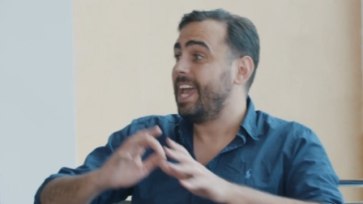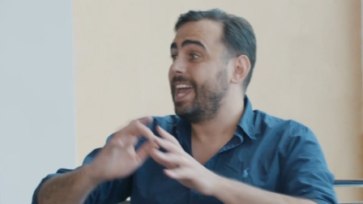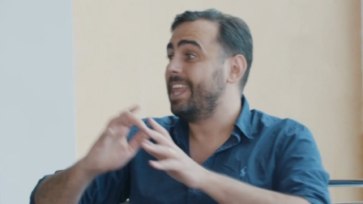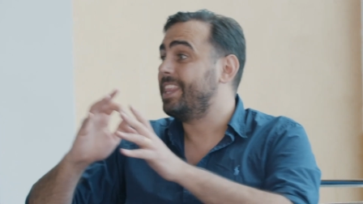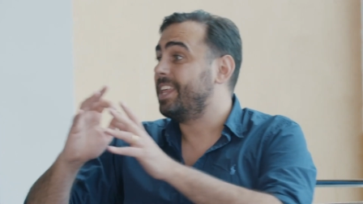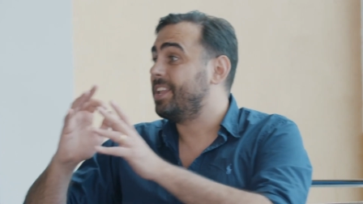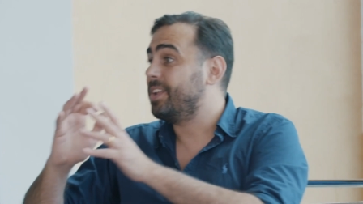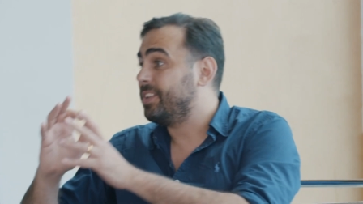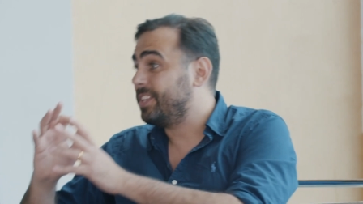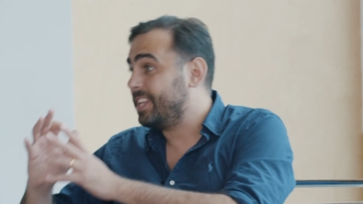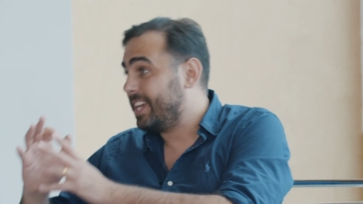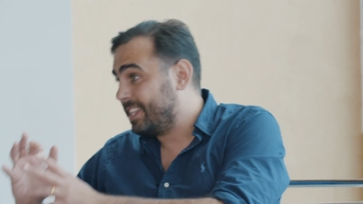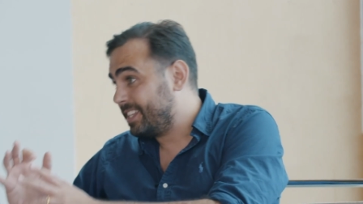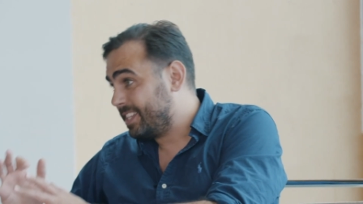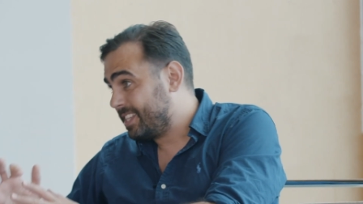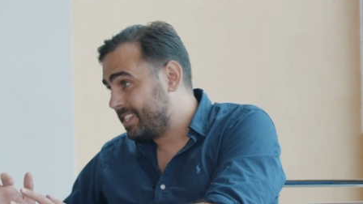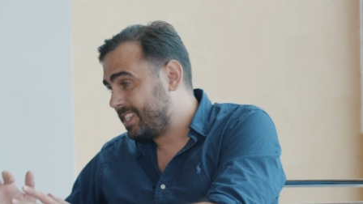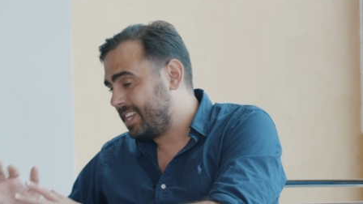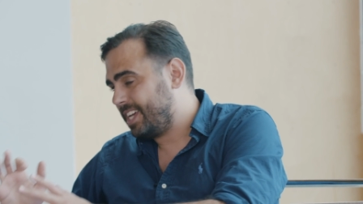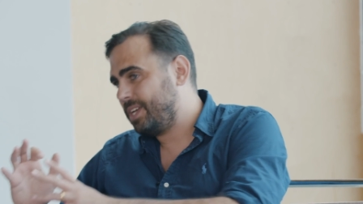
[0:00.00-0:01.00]
And then on the
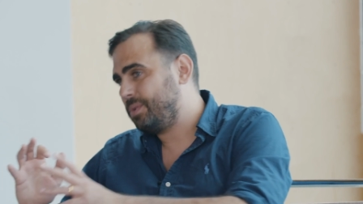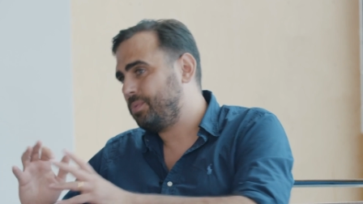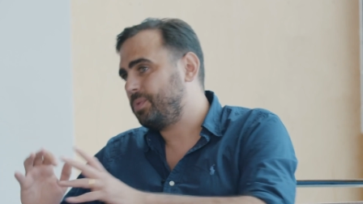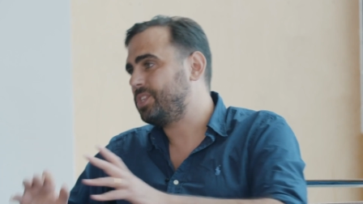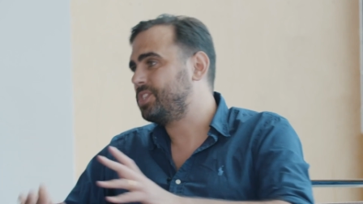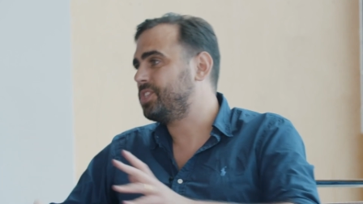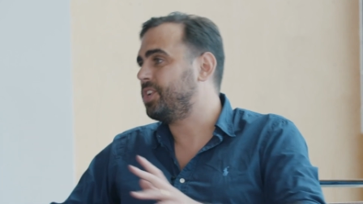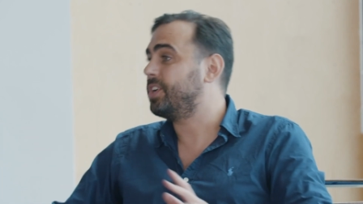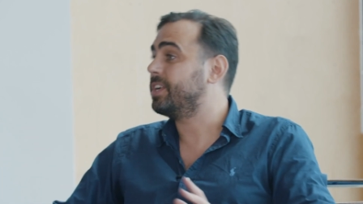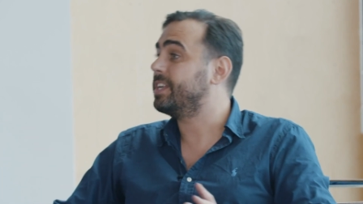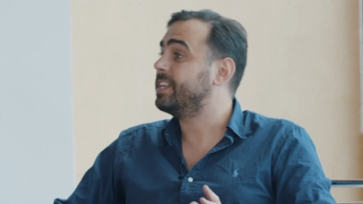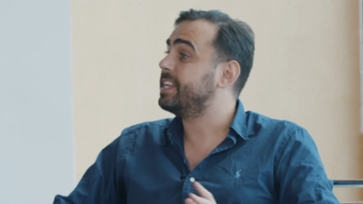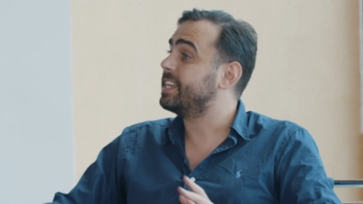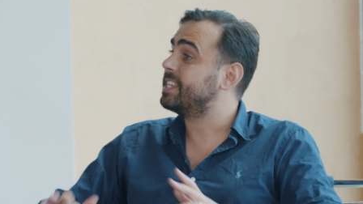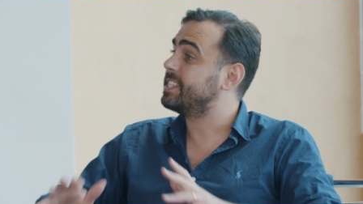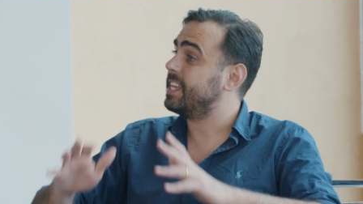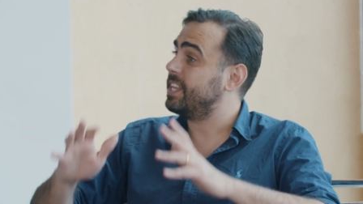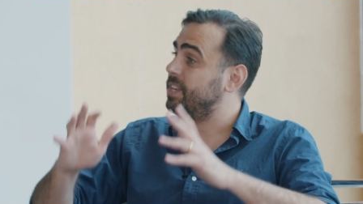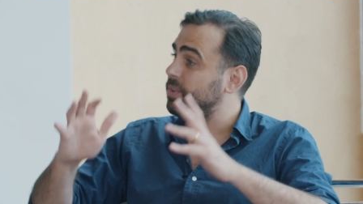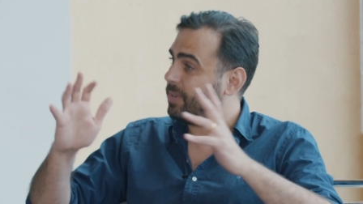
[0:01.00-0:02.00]
other side, we started an
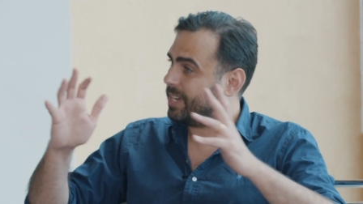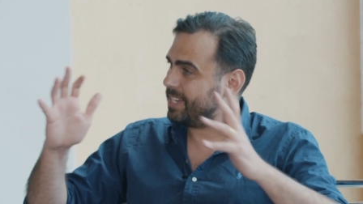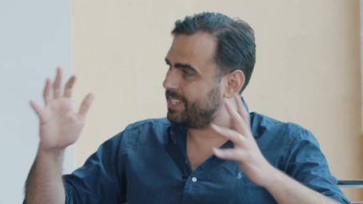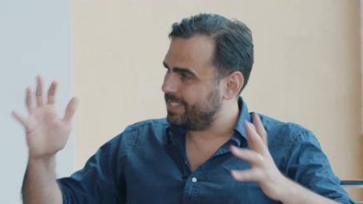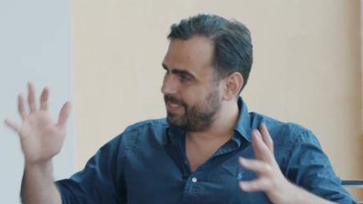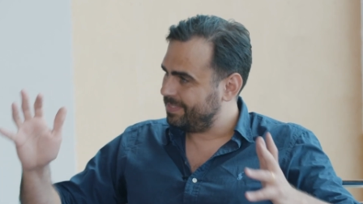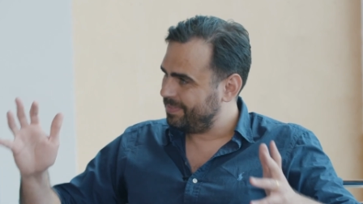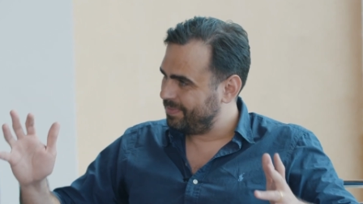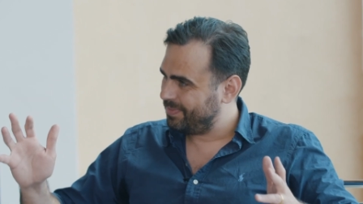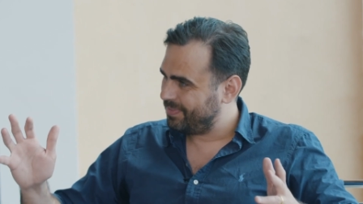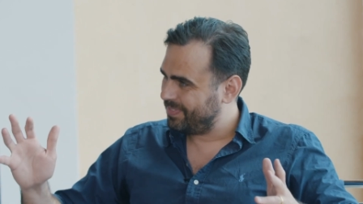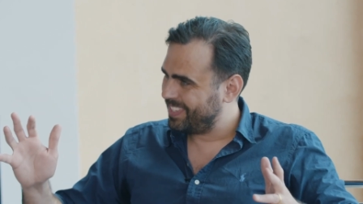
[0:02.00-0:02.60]
accelerator